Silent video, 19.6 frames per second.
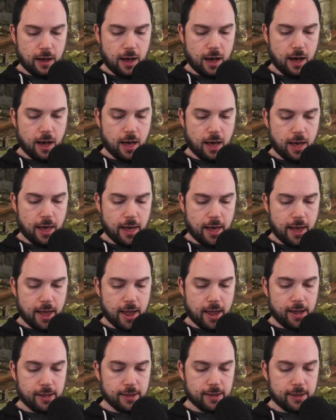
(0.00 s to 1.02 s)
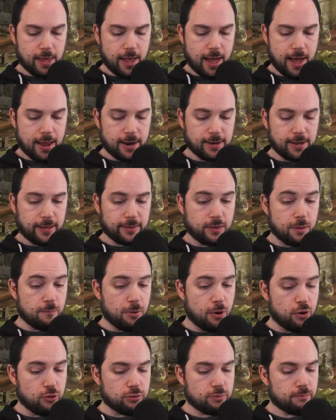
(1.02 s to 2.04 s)
I can get them
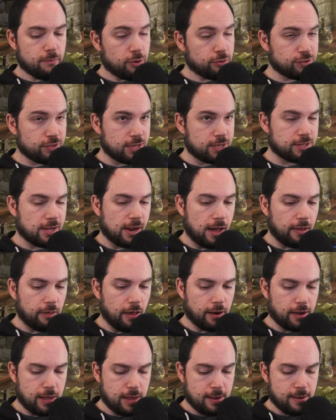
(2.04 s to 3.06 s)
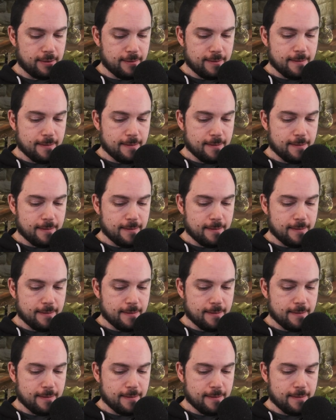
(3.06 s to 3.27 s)
both, mostly because I got lucky.